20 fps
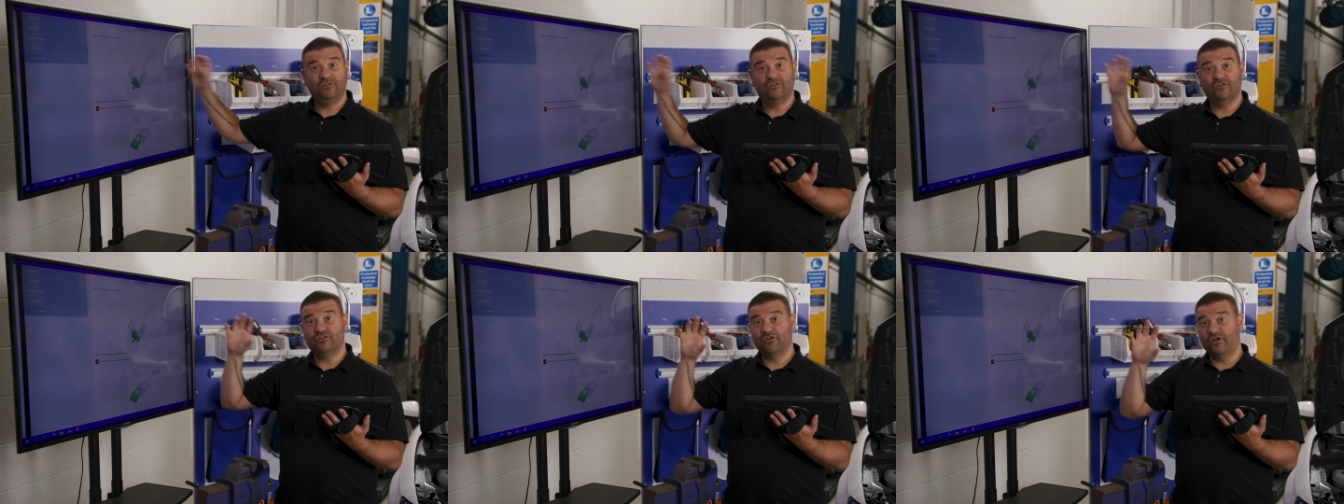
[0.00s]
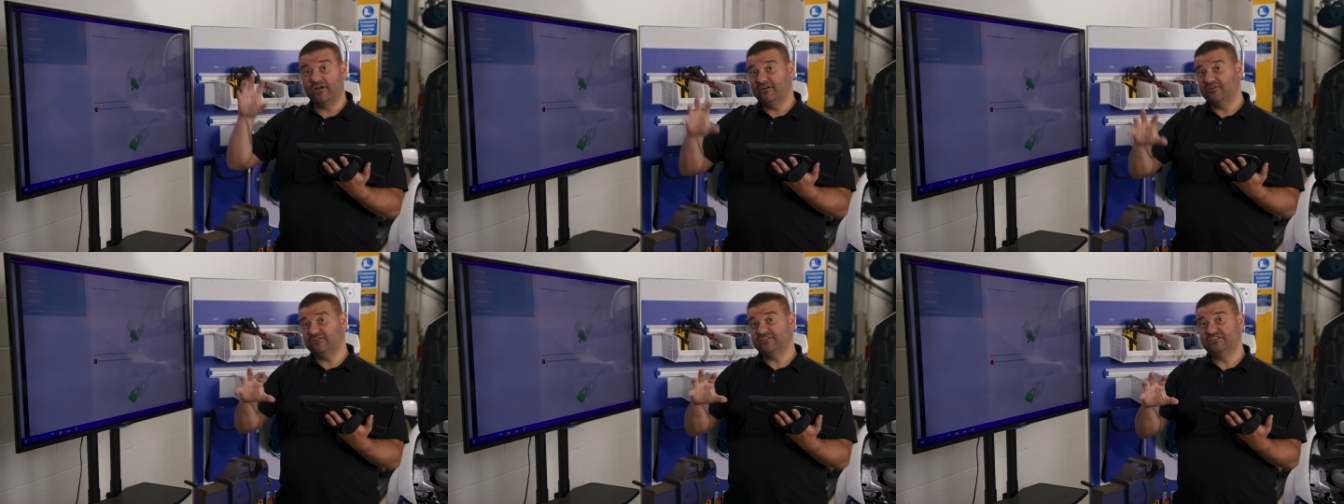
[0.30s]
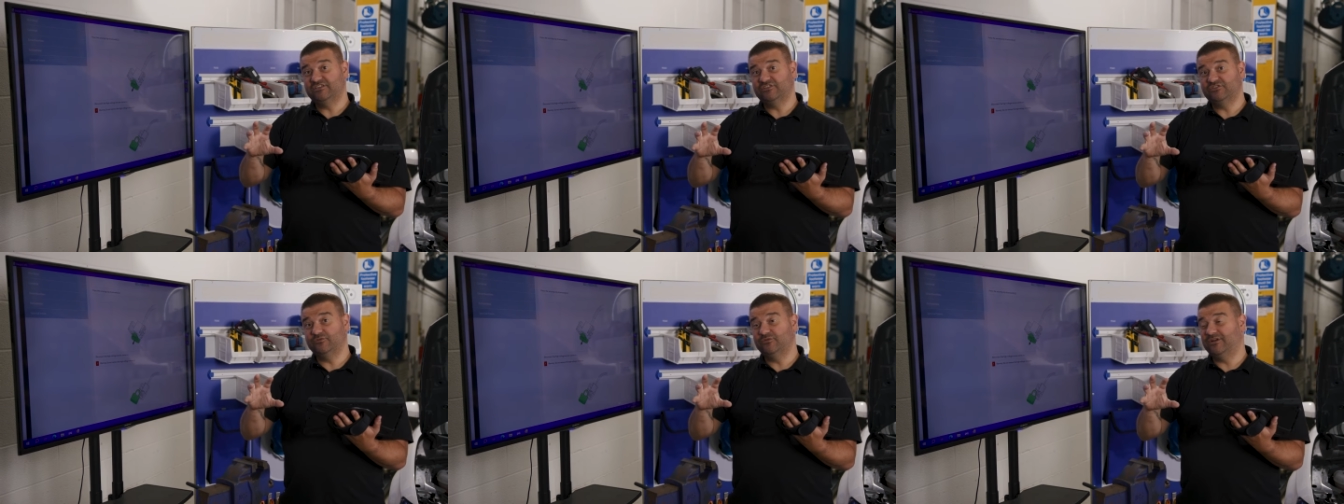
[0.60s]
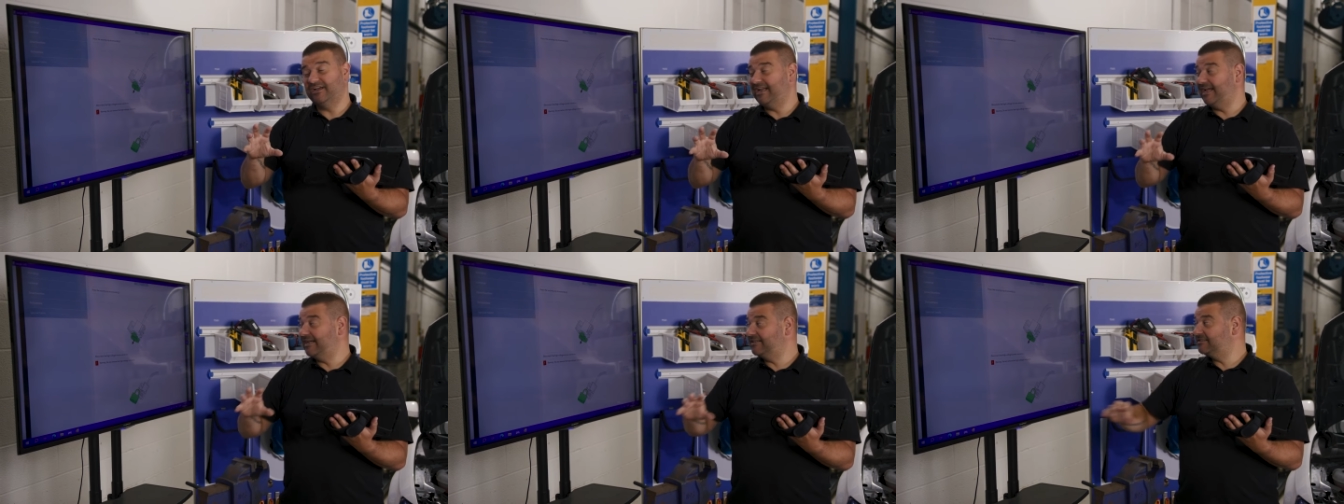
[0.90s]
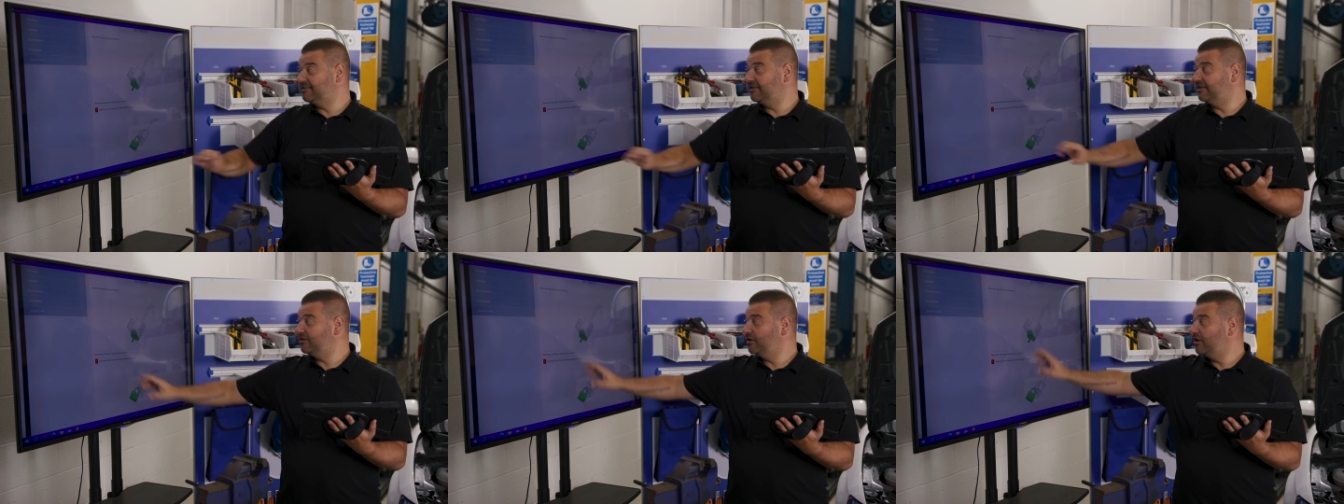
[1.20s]
with the diagnostic tool
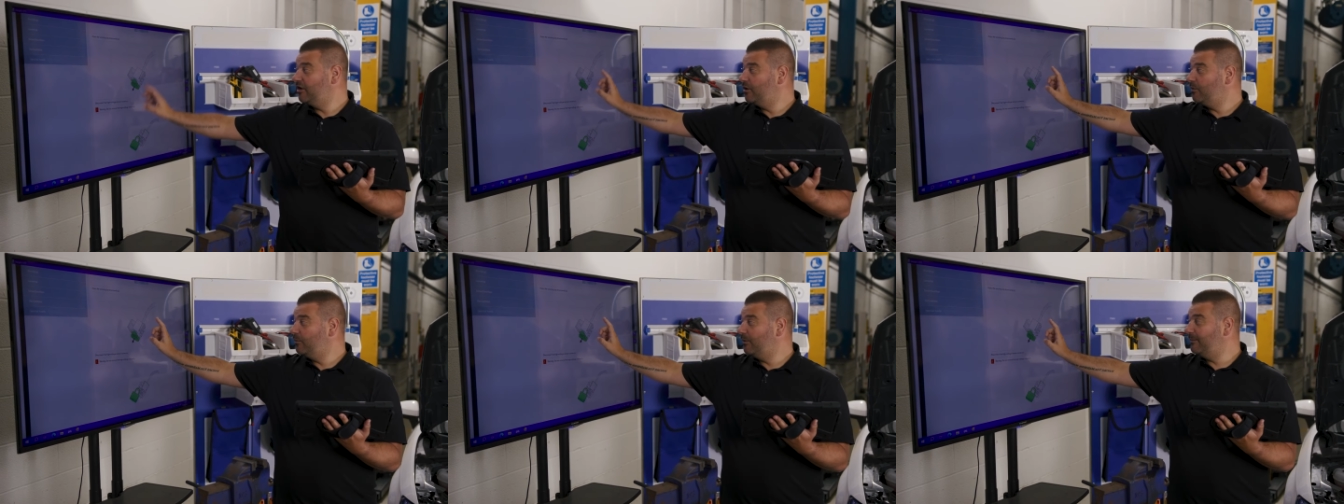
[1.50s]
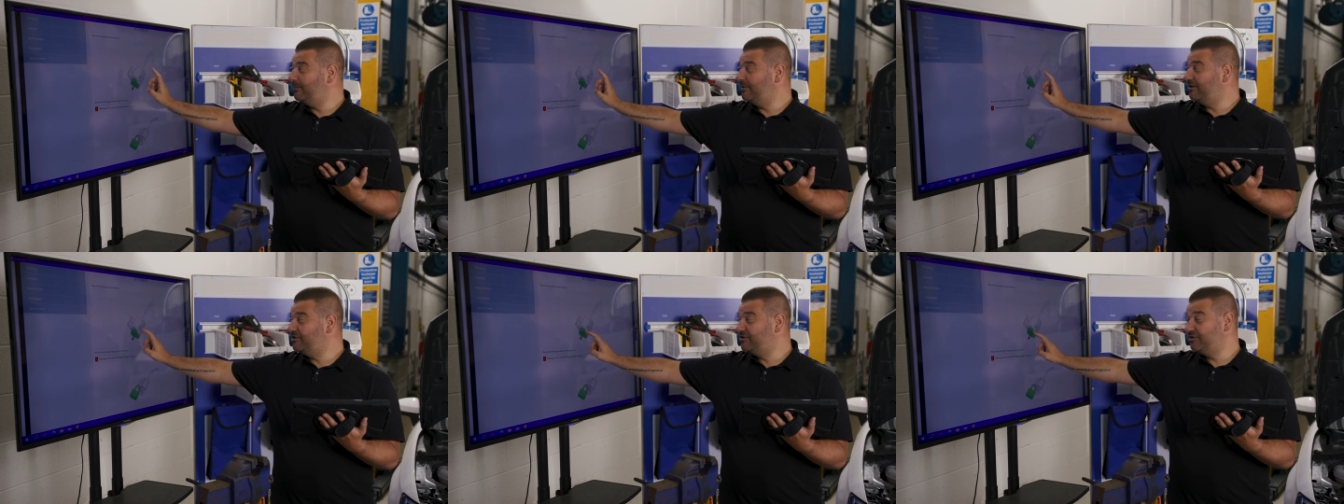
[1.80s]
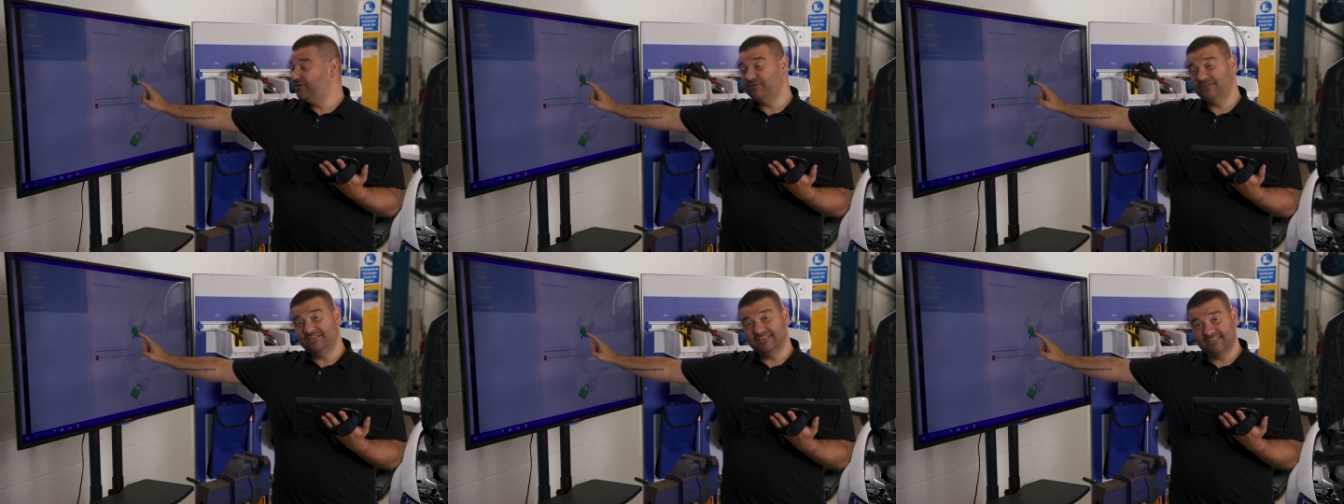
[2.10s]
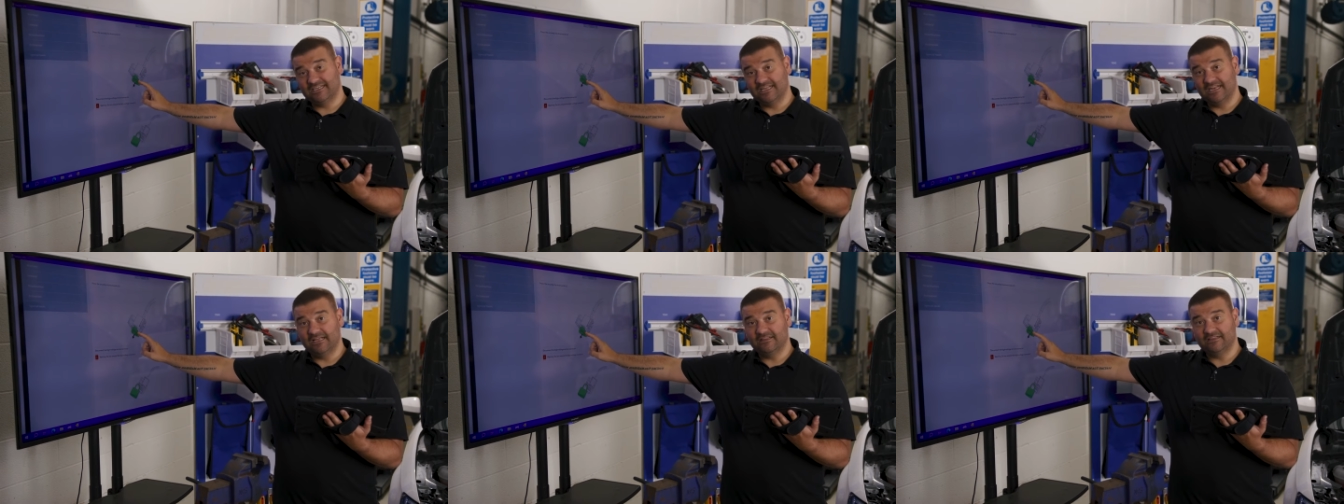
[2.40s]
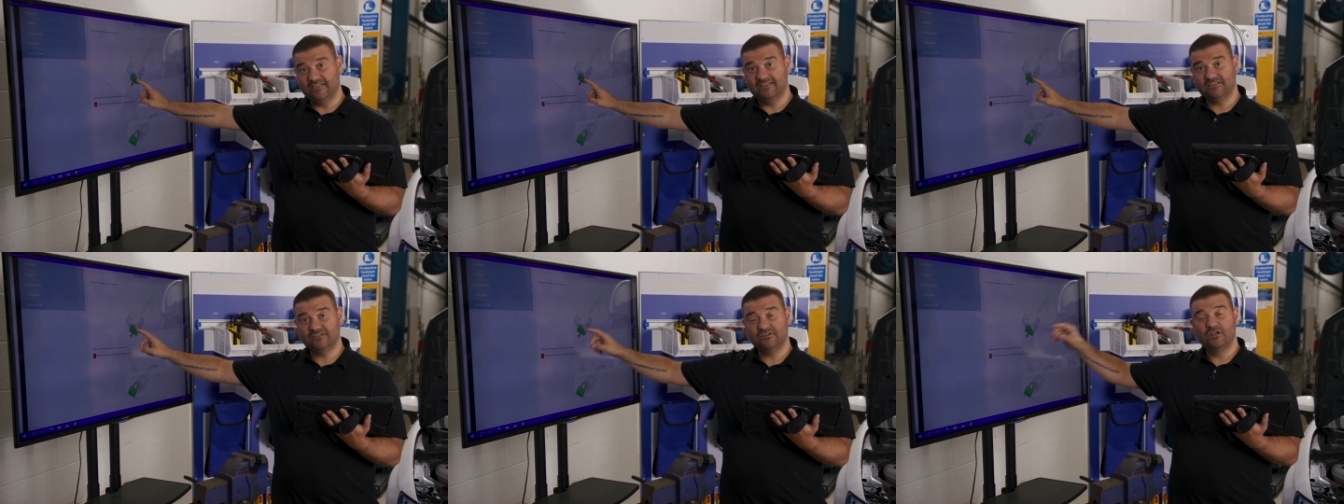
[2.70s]
connected. When we do
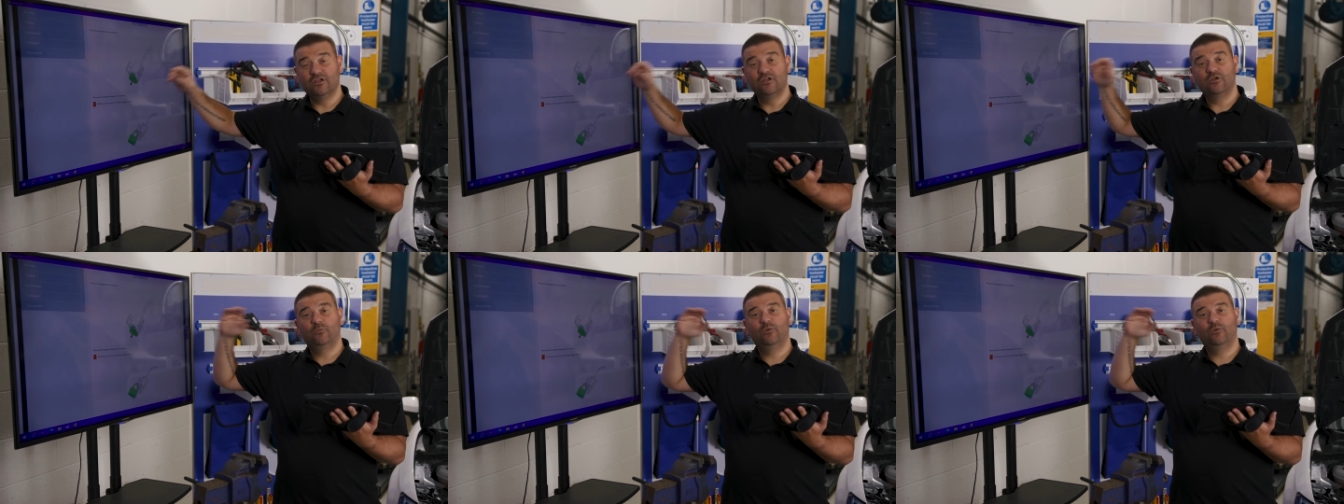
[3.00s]
disconnect this,